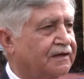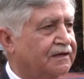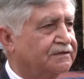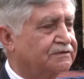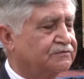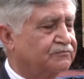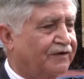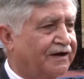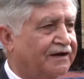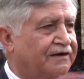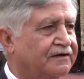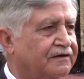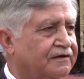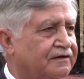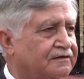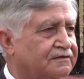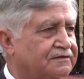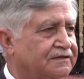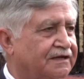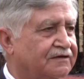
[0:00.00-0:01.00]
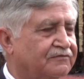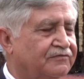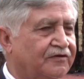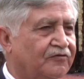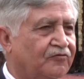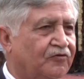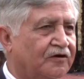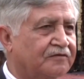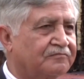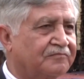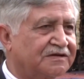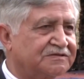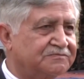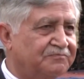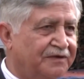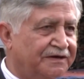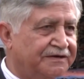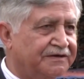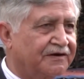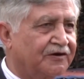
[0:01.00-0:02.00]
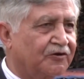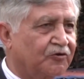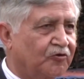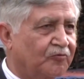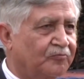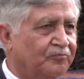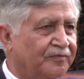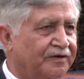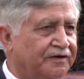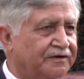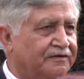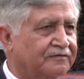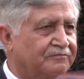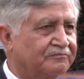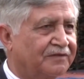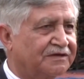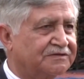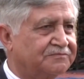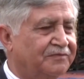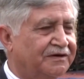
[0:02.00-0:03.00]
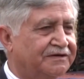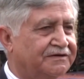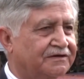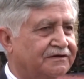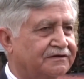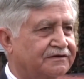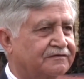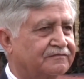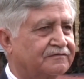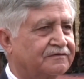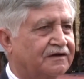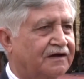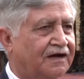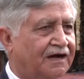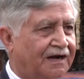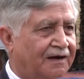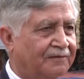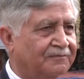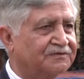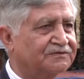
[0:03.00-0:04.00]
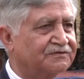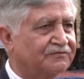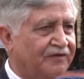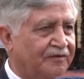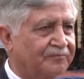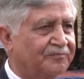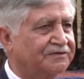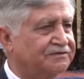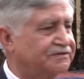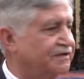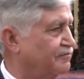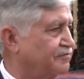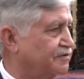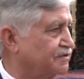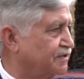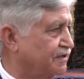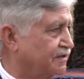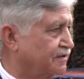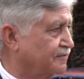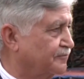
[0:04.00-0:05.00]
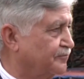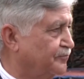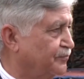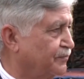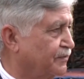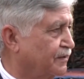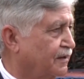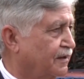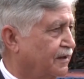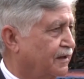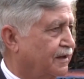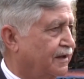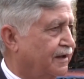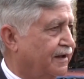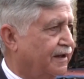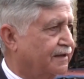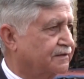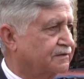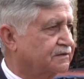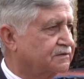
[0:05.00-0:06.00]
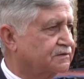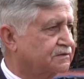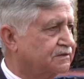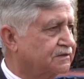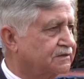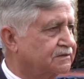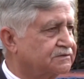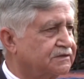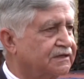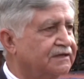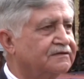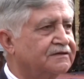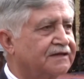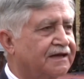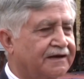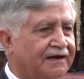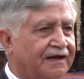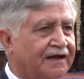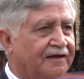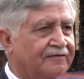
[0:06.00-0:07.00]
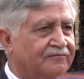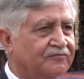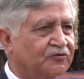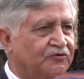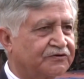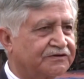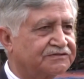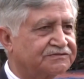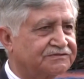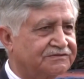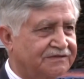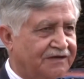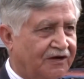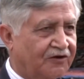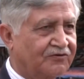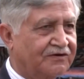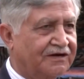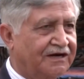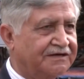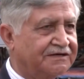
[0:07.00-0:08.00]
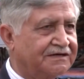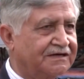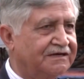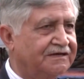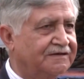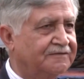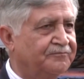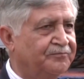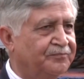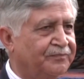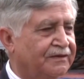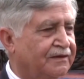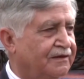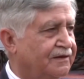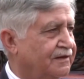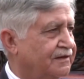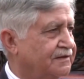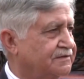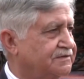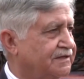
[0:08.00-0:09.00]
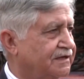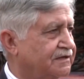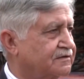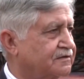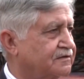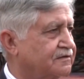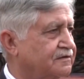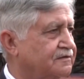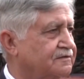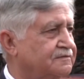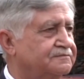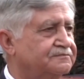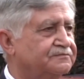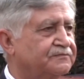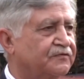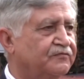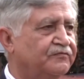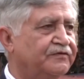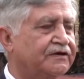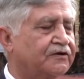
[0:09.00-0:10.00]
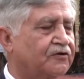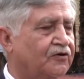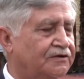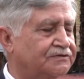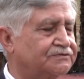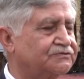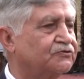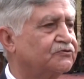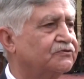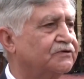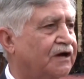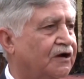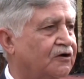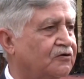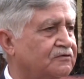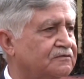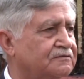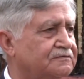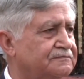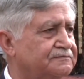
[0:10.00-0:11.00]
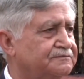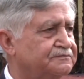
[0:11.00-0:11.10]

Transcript: Is one, that we have got much better equipment, much better arms, weapons, everything. And the third thing that I have noticed now lately is that we are also now